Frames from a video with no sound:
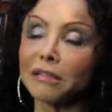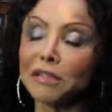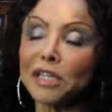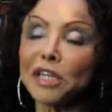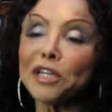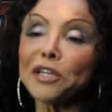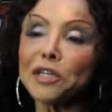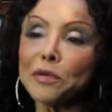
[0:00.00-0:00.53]

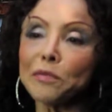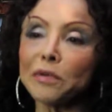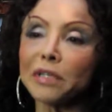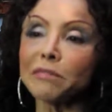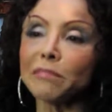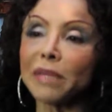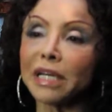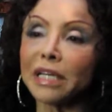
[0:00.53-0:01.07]
hearing
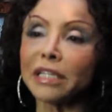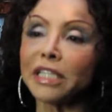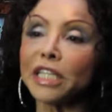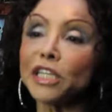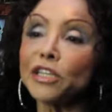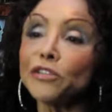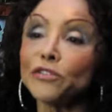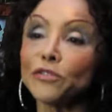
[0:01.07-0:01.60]
what my
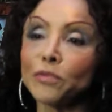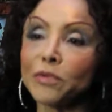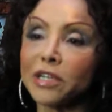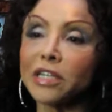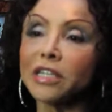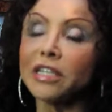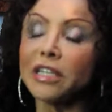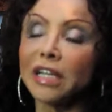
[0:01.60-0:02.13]
needs
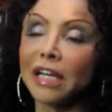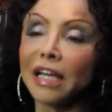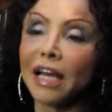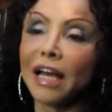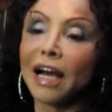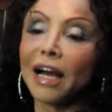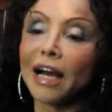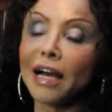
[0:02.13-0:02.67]
were.
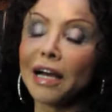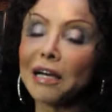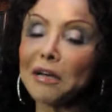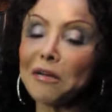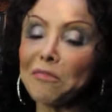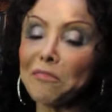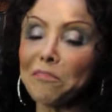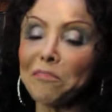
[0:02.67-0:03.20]

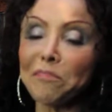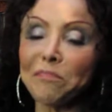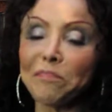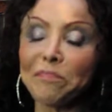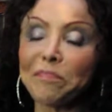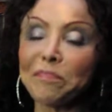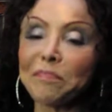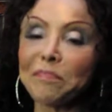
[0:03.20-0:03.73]
Um,